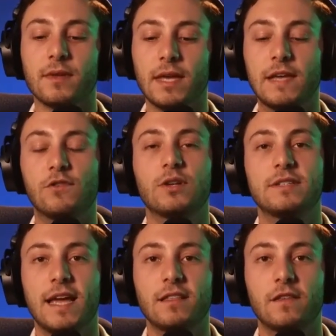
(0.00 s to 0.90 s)
If you can
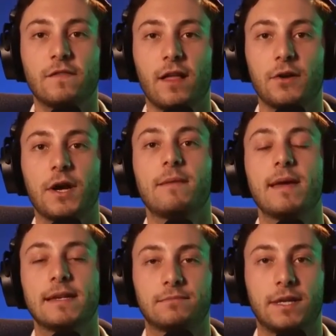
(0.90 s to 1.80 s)
take the failure and
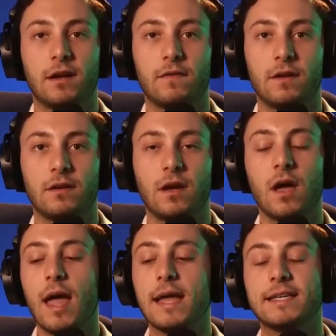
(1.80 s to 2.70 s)
make something of it
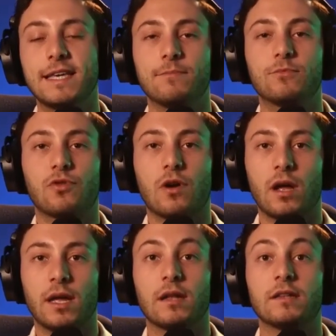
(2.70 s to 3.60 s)
and keep
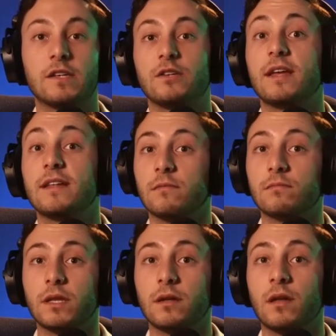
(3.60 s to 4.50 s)
trying until you hit
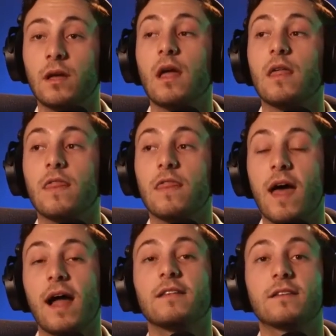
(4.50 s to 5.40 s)
something,
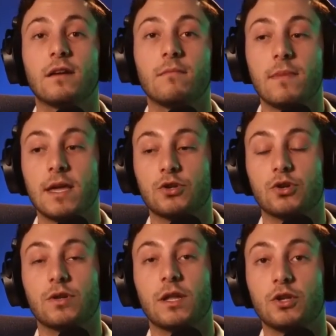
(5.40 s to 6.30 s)
that is going to make
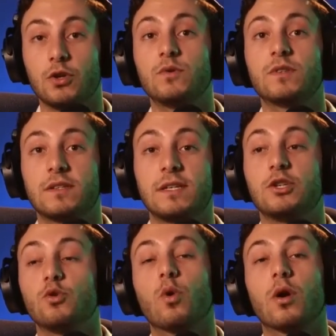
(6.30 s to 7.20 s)
sure that you succeed.
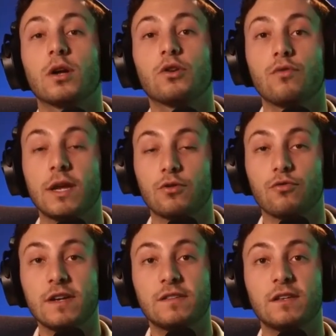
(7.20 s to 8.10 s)
You are
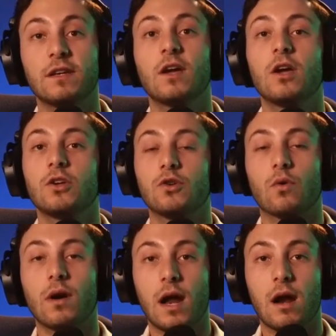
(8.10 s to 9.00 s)
increasing
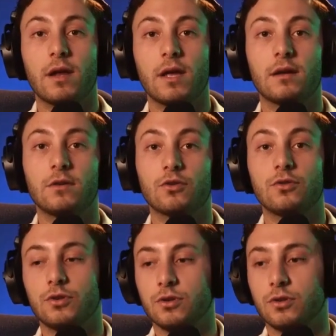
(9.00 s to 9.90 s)
your area,
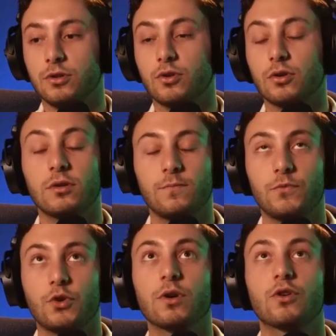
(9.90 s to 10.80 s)

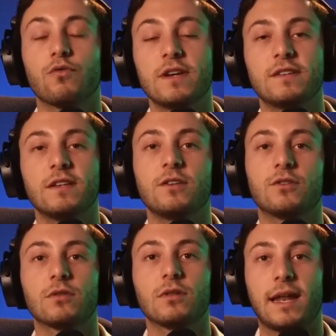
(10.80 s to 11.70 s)
you're increasing
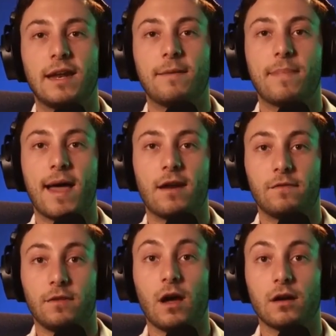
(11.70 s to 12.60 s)
your landing pad of
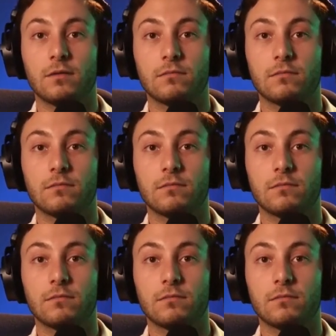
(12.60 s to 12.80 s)
luck.